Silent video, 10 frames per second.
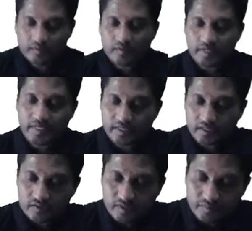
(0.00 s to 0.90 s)
Okay,
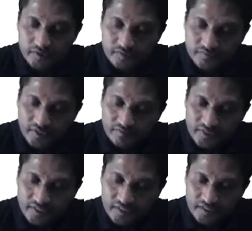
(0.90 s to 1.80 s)
now suppose if you have
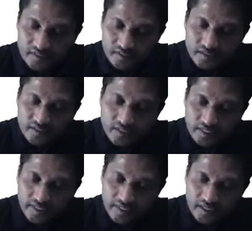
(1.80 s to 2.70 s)
like this,
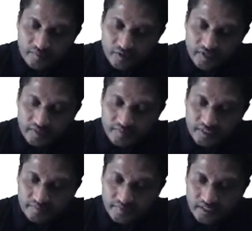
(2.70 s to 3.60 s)
area bounded by
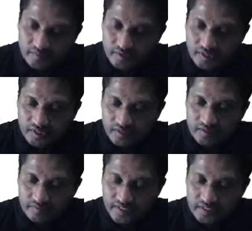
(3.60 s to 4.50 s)
the parabola
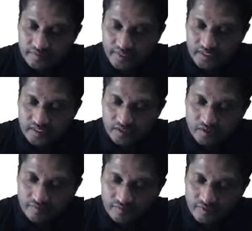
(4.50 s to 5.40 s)
y square is
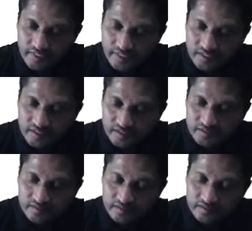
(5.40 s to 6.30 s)
equal to 4x
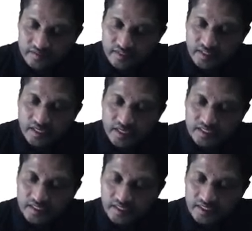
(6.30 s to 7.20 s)

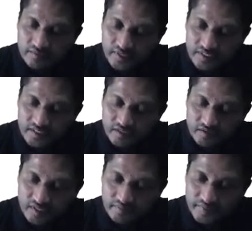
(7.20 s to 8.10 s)
and the line y is
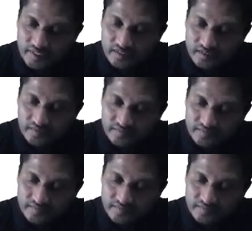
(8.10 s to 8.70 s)
equal to mx,